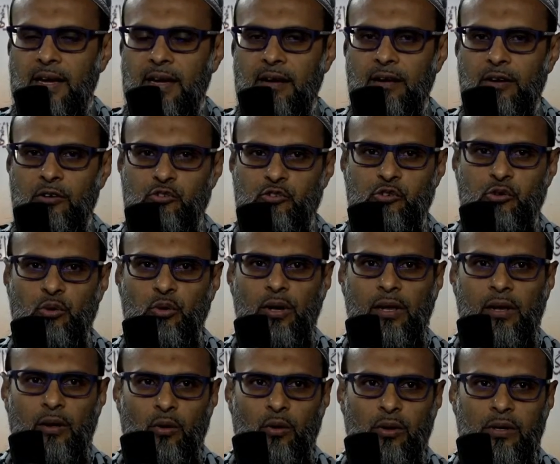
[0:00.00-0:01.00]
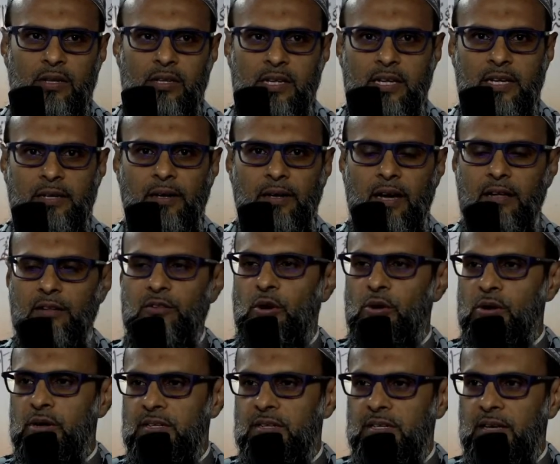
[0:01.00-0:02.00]
control or the
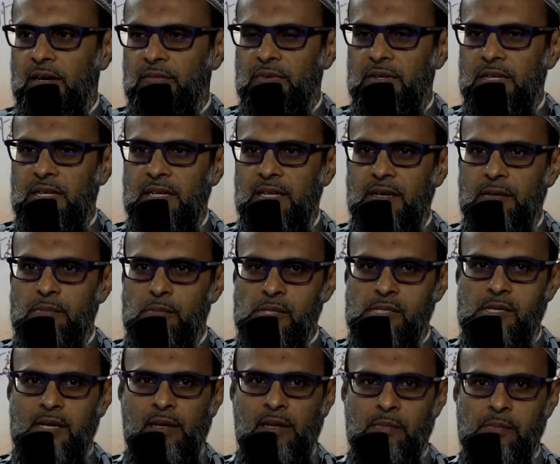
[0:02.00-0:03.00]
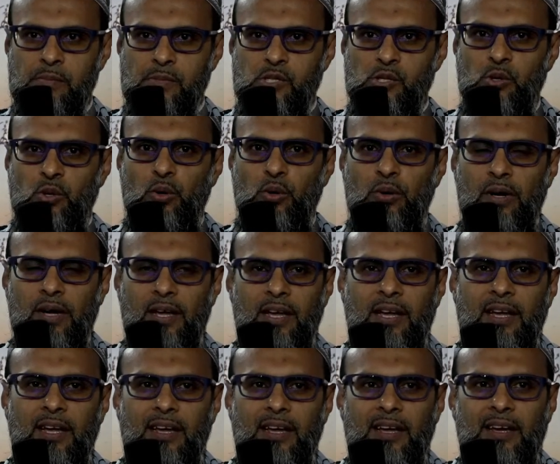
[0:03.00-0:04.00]
authority of the Muslims. So
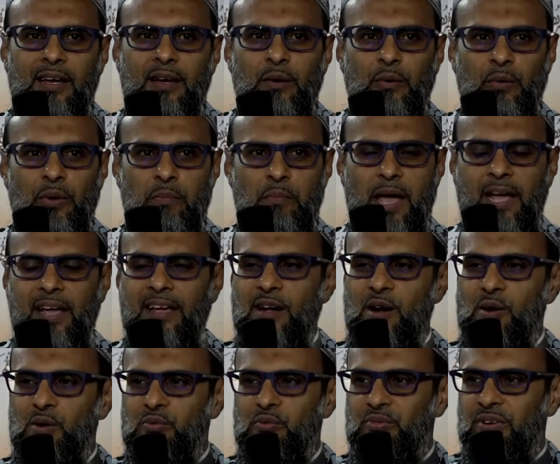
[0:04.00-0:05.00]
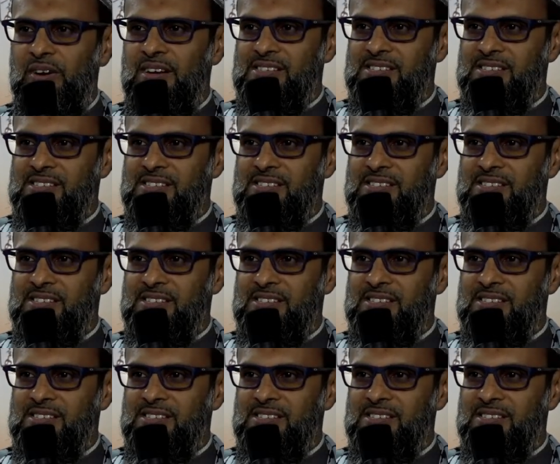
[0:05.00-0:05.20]
we're begging out for